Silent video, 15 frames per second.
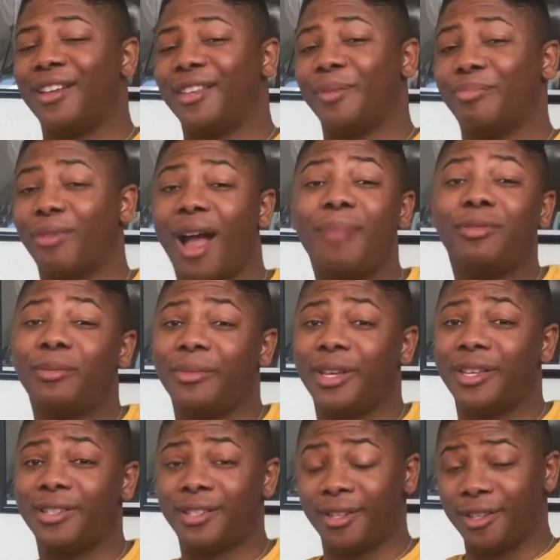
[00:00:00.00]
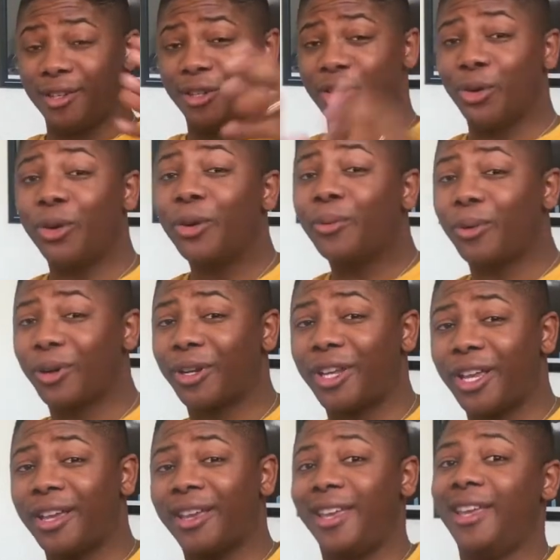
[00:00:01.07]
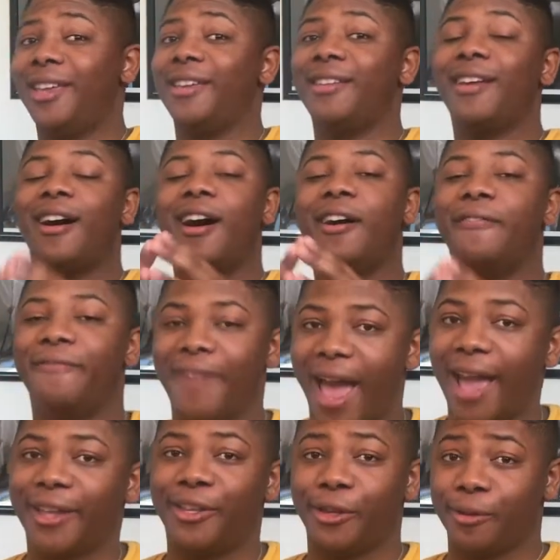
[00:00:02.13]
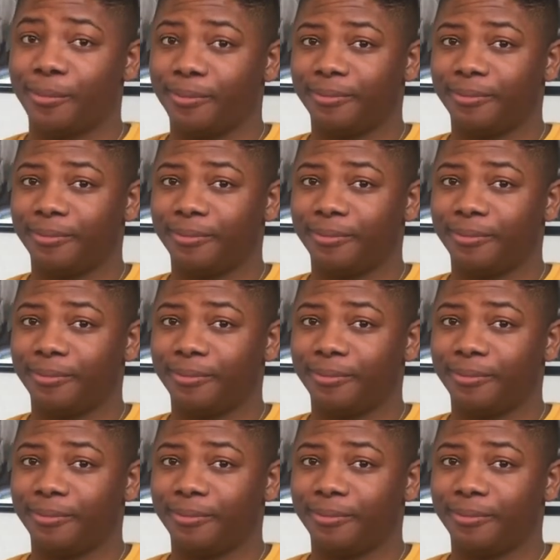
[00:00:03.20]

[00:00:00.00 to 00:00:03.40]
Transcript: The problem is you're working in a vacuum.